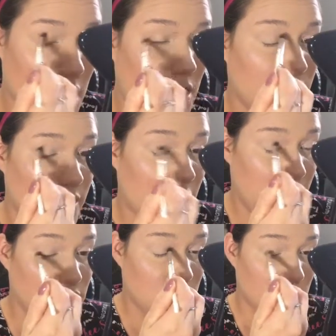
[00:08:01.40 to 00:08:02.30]
other
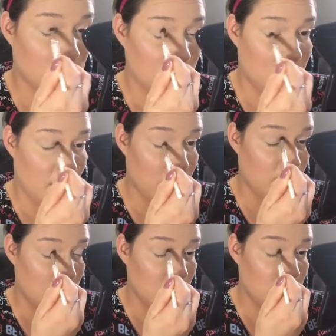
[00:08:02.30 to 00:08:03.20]
eyeshadows will have
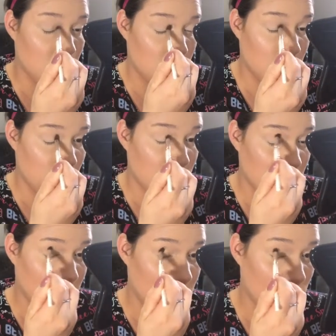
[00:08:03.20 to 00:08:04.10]
a good base
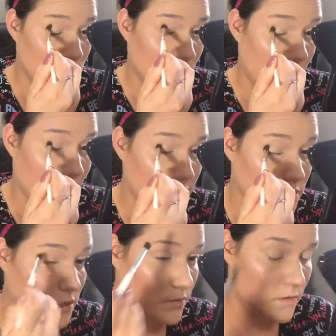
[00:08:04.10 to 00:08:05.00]
shade to grab
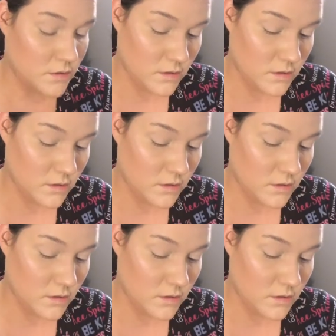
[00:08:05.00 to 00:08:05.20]
onto.